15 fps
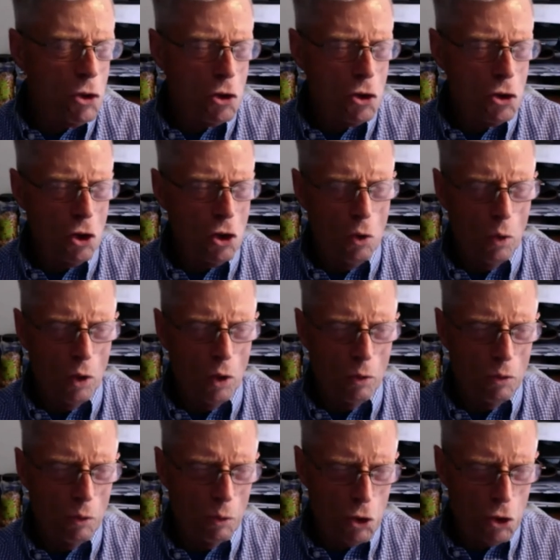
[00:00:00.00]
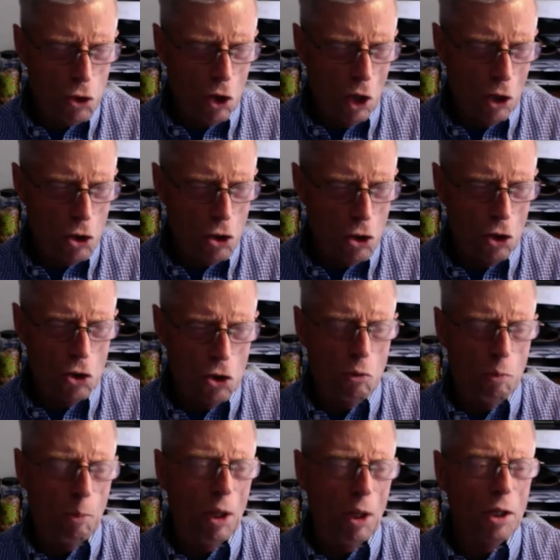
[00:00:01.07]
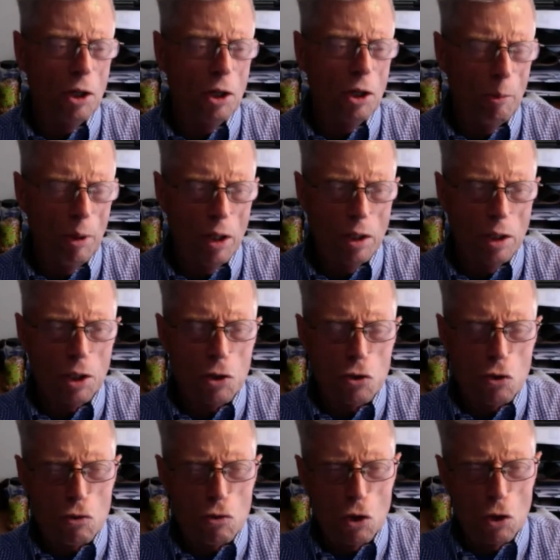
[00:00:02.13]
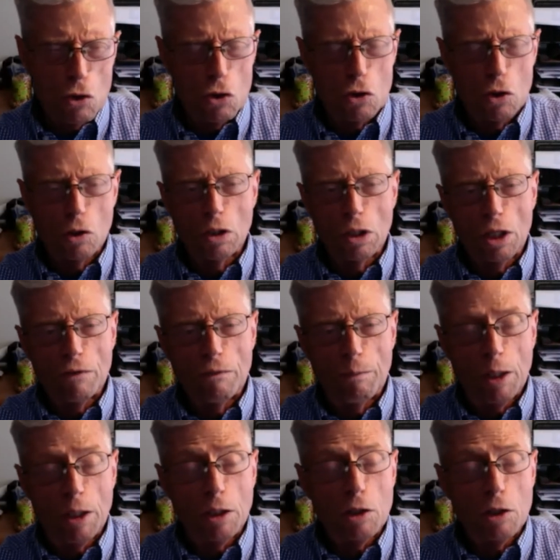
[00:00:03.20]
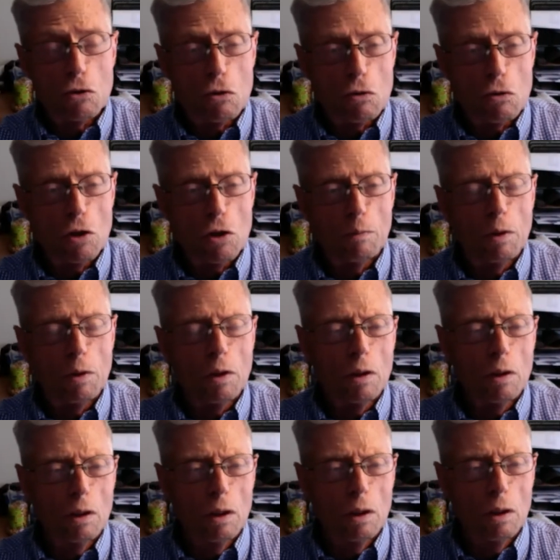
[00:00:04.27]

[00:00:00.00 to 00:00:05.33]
show where it was like just plein air paintings or just still life paintings or something,